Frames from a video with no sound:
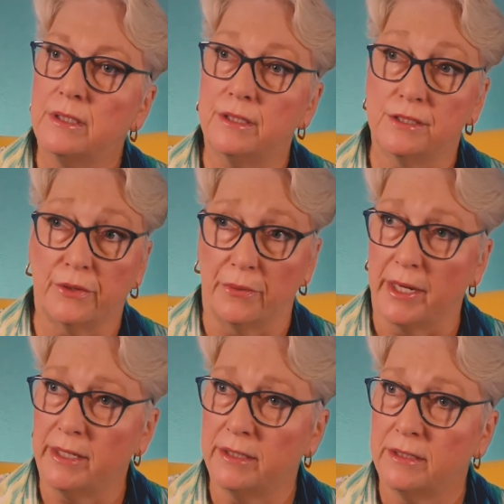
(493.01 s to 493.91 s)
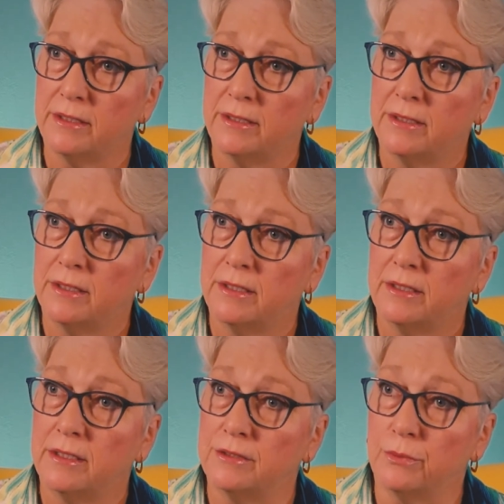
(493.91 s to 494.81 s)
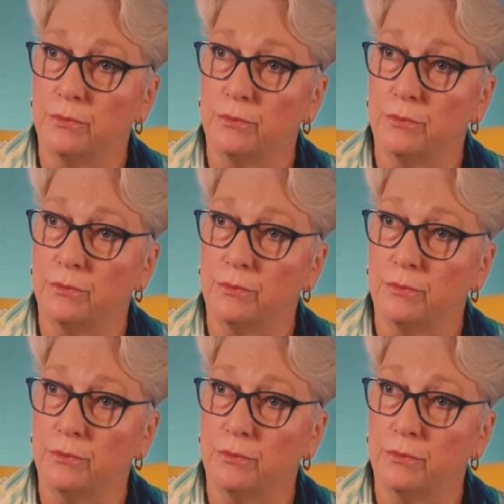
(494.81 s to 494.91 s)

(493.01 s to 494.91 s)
is great. It's